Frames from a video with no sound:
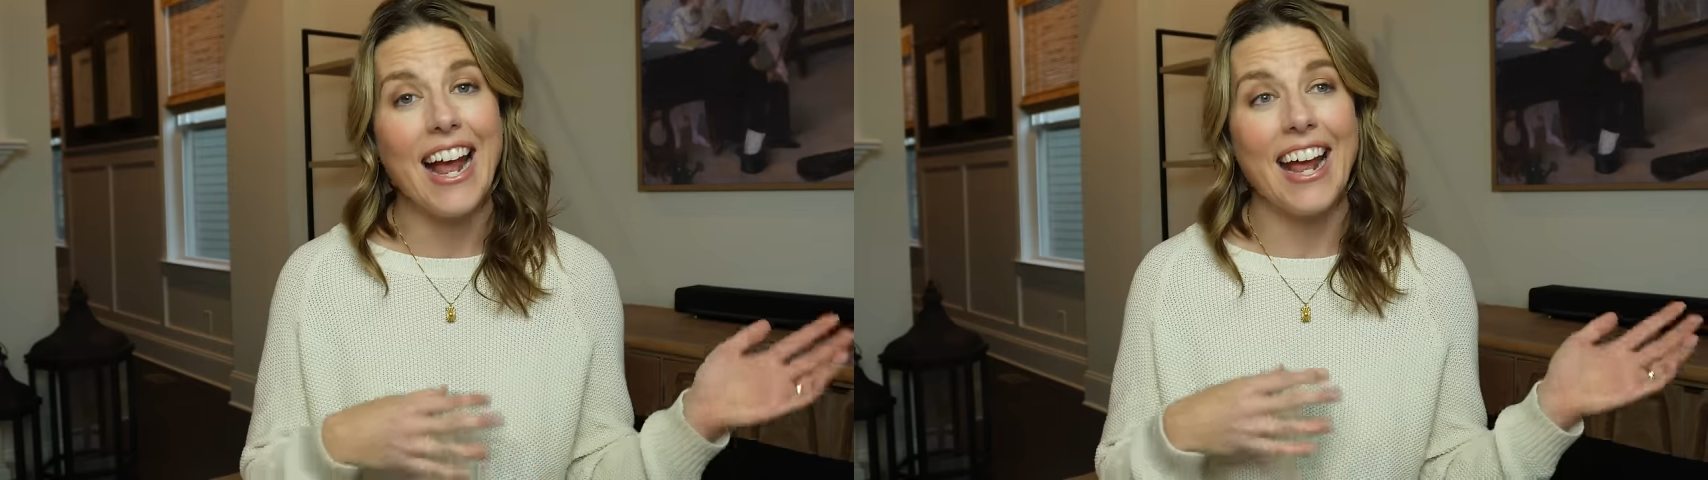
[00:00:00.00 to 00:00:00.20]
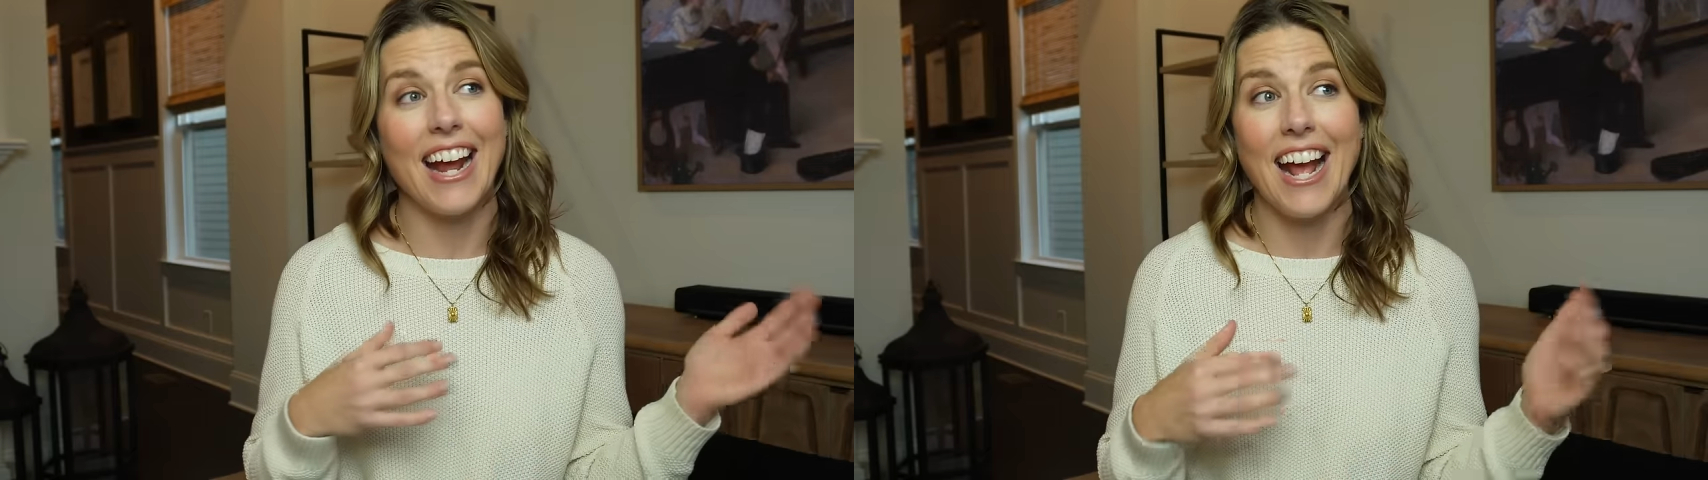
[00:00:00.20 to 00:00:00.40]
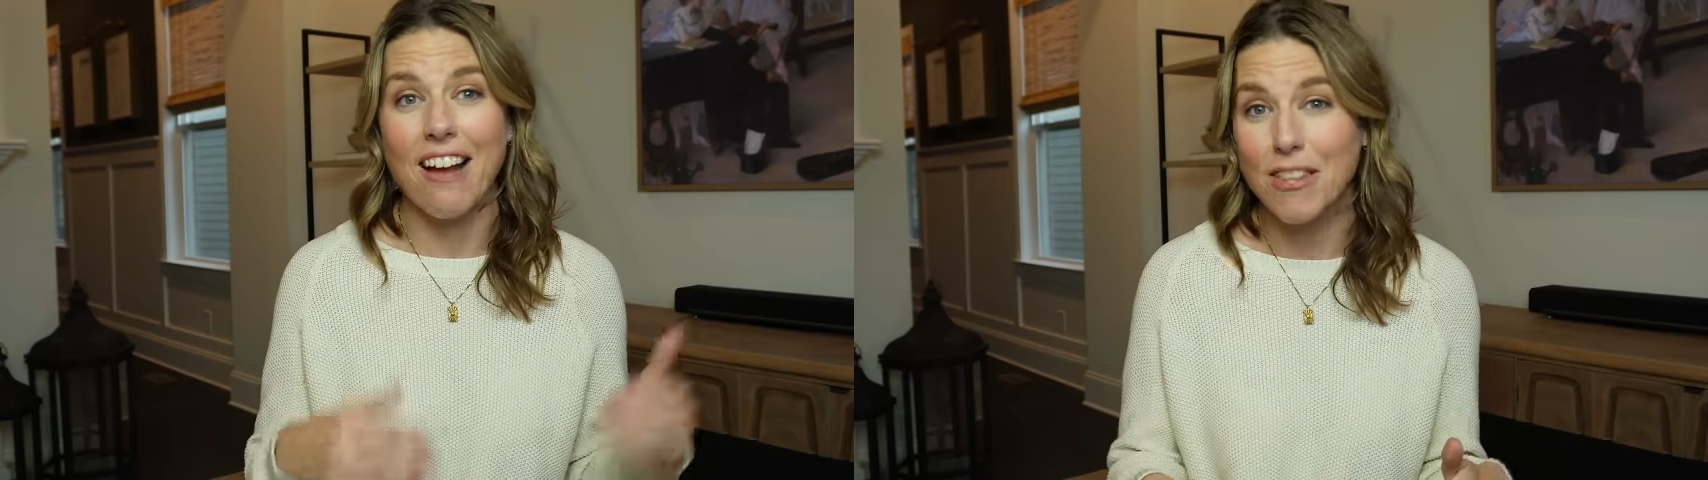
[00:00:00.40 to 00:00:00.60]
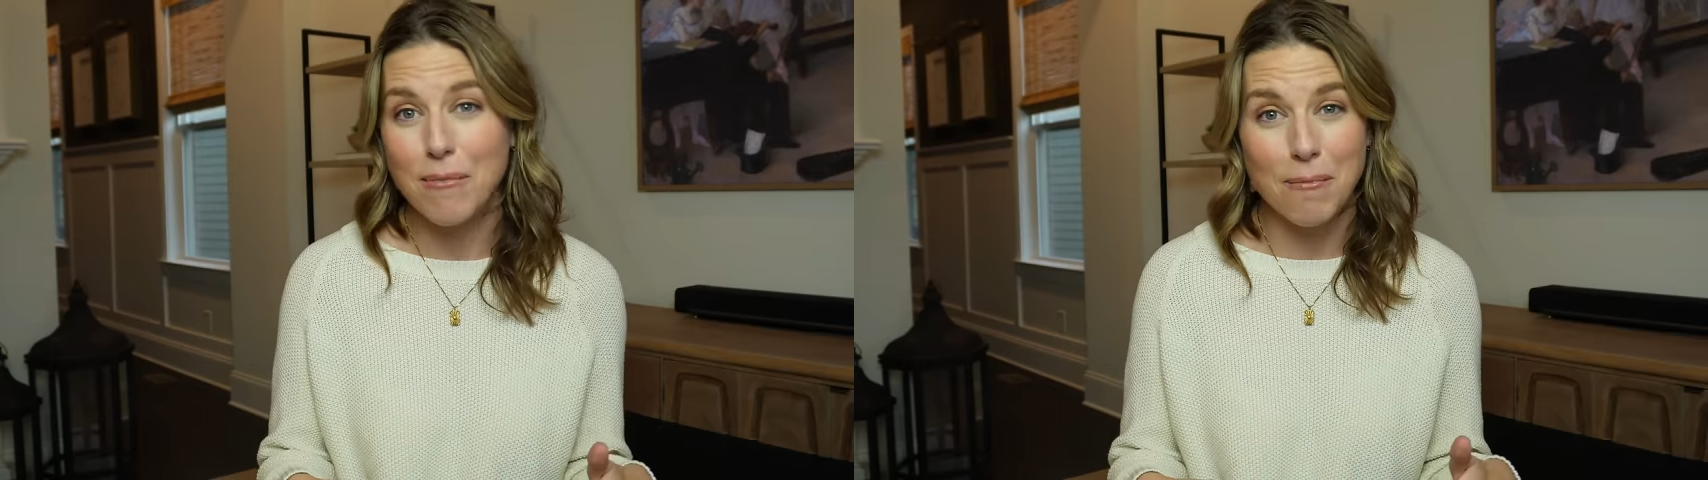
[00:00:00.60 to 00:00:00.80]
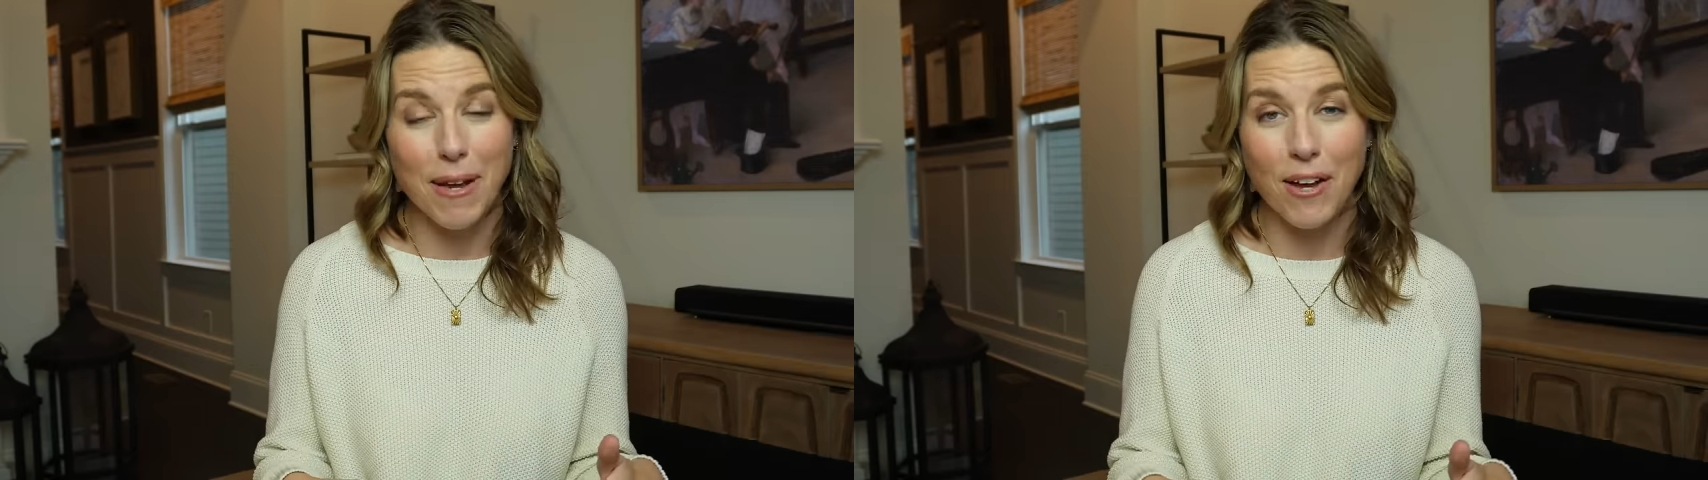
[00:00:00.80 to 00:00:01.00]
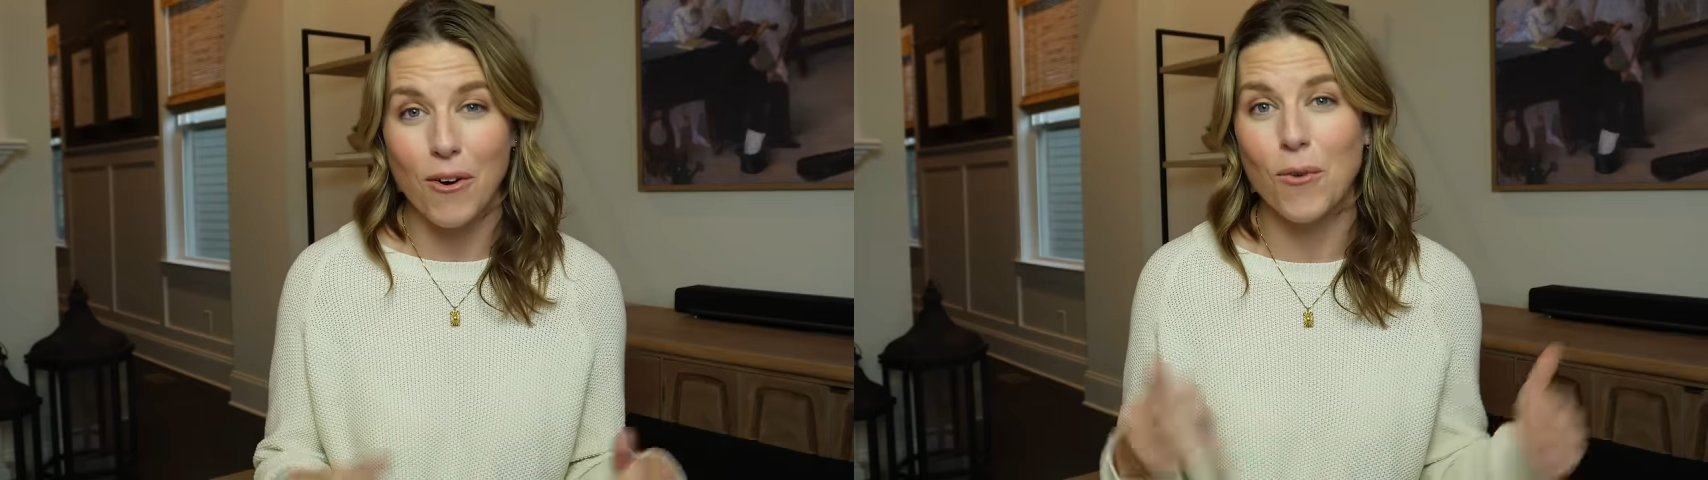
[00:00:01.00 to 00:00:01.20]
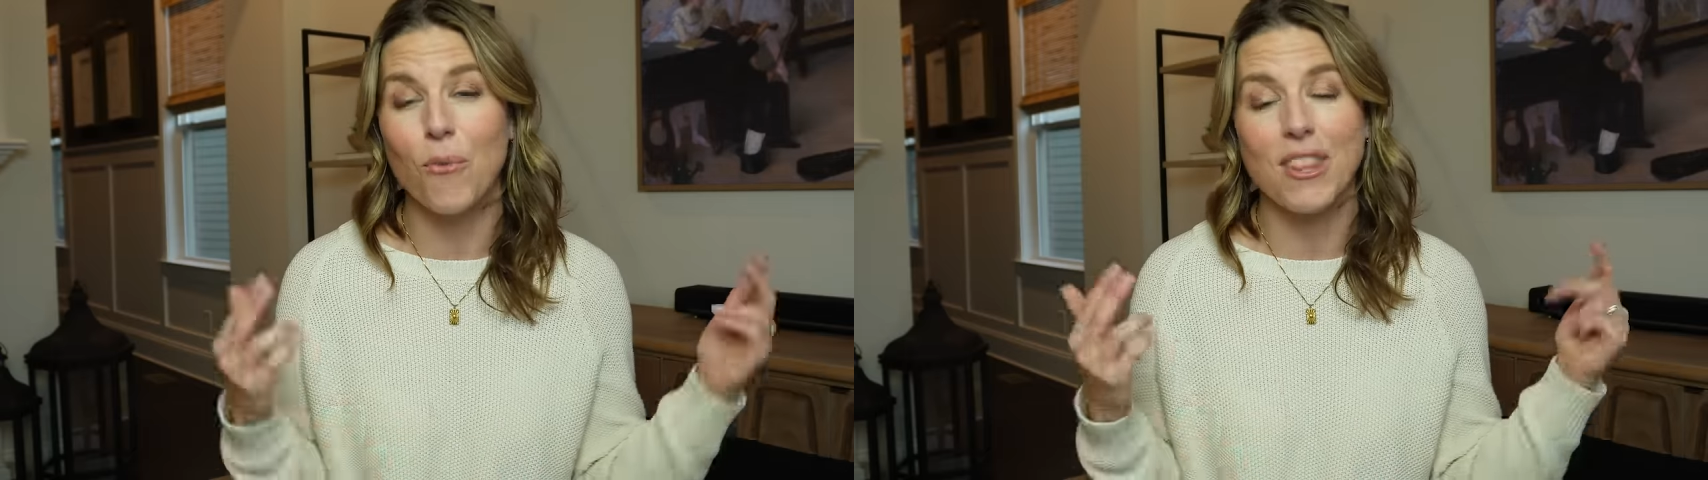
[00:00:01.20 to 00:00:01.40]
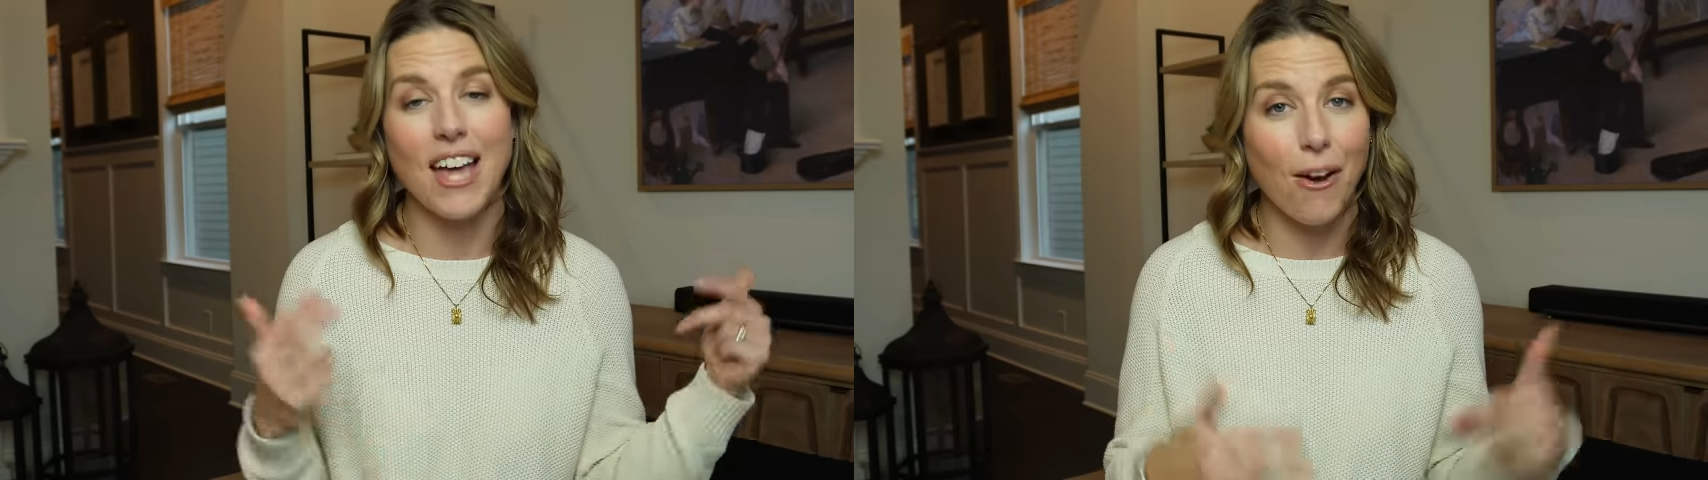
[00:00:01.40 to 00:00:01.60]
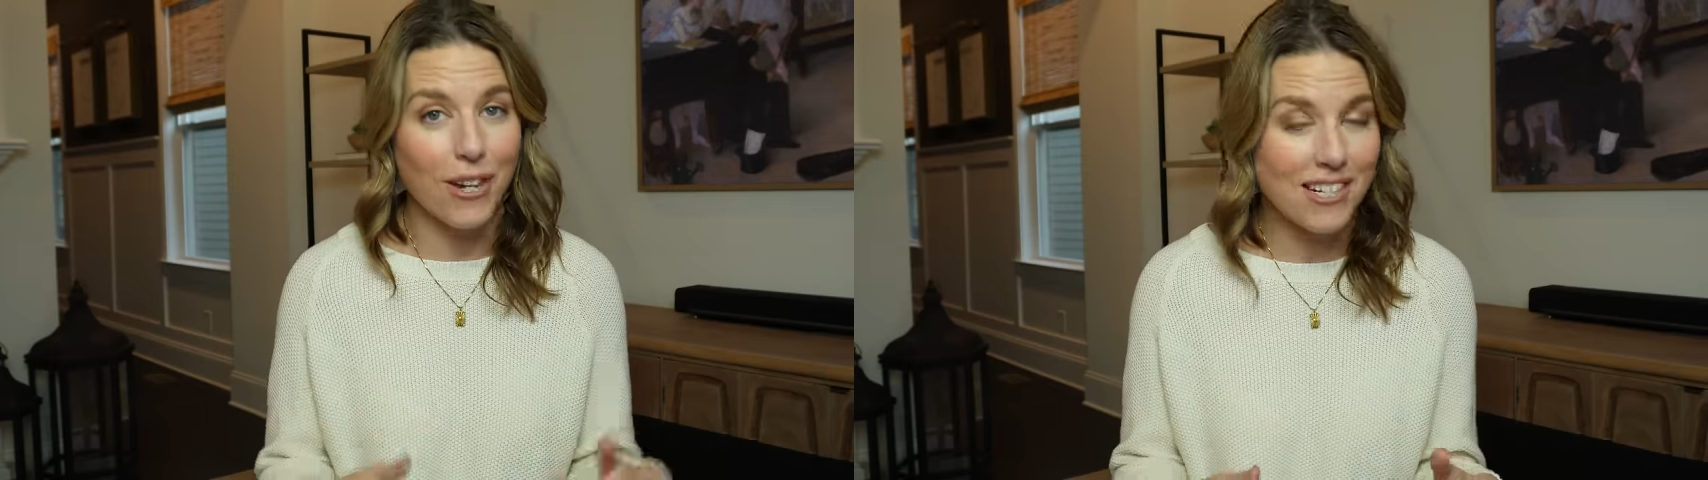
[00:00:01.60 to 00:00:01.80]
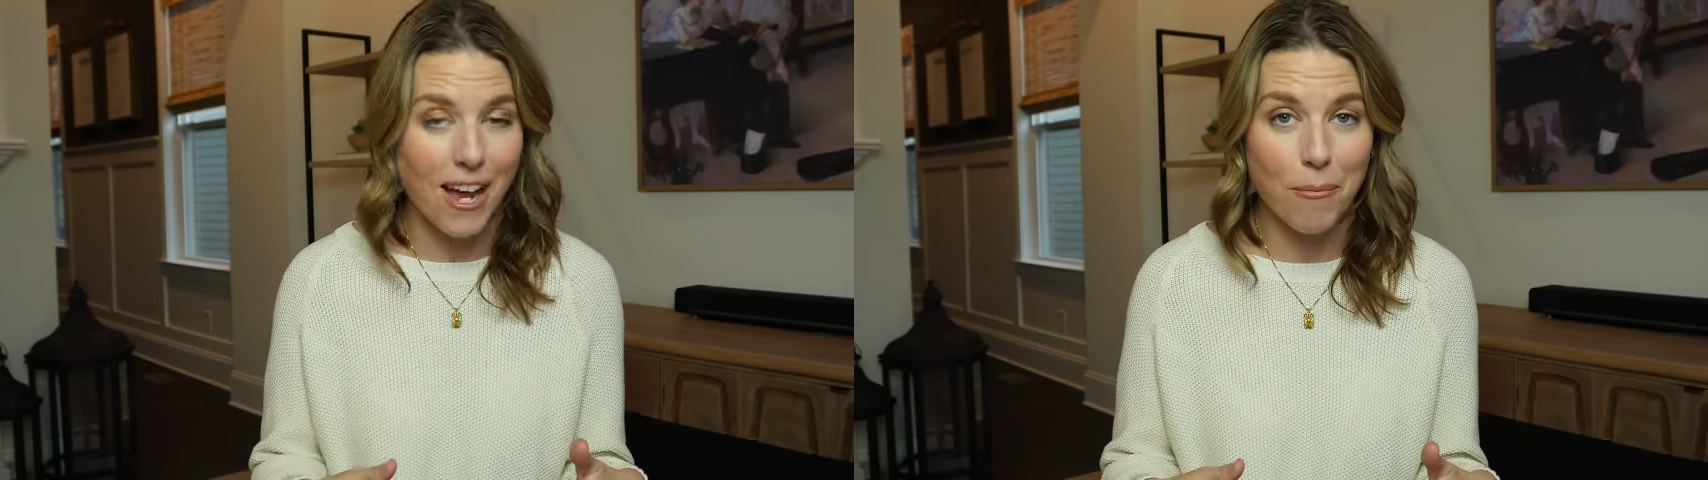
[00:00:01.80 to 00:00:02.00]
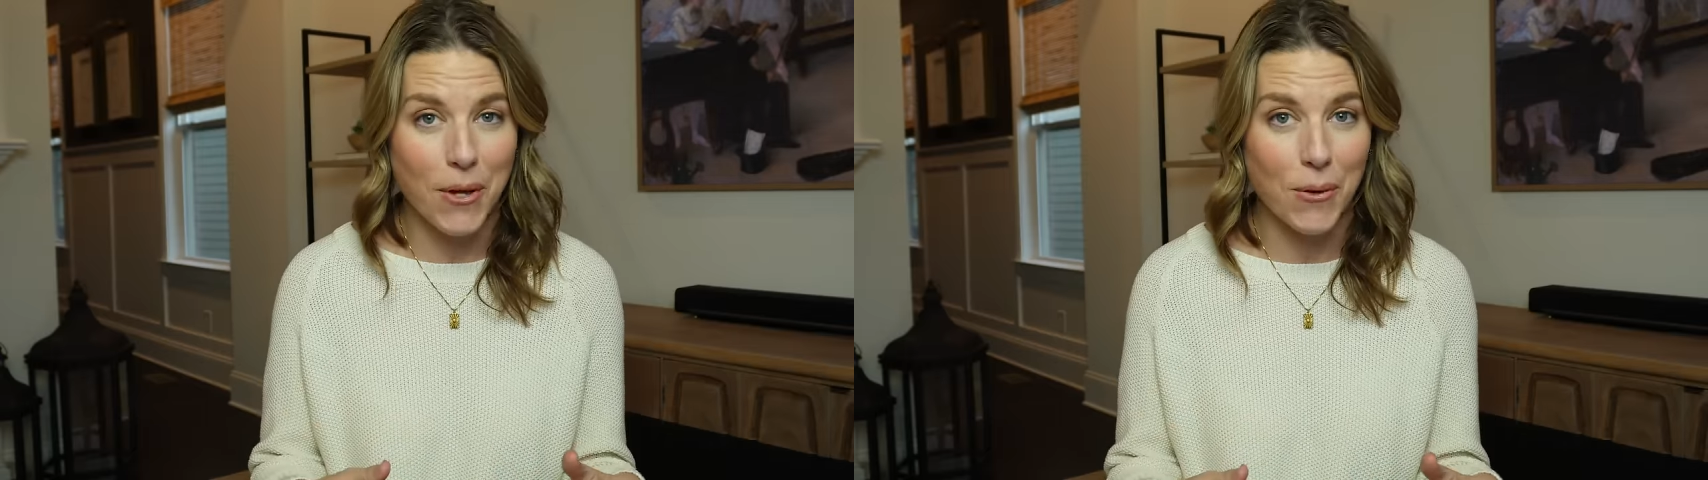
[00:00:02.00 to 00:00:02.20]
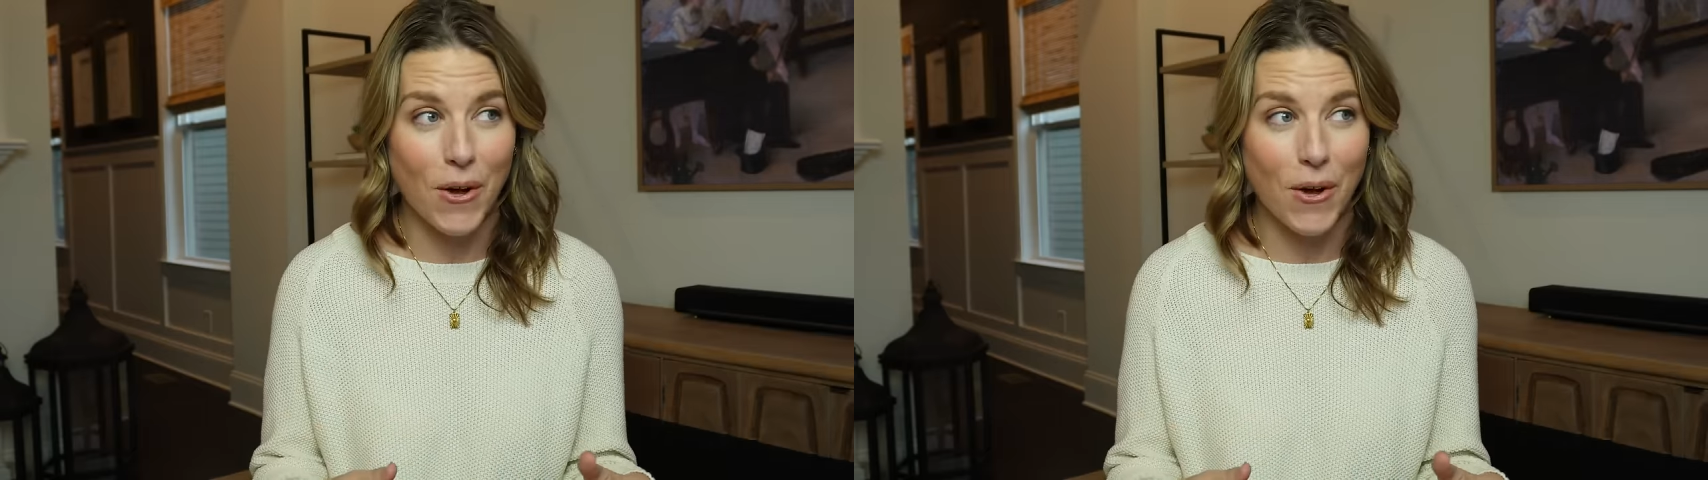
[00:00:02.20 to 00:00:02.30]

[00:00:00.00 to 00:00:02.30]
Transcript: And I have them in my home without a top coat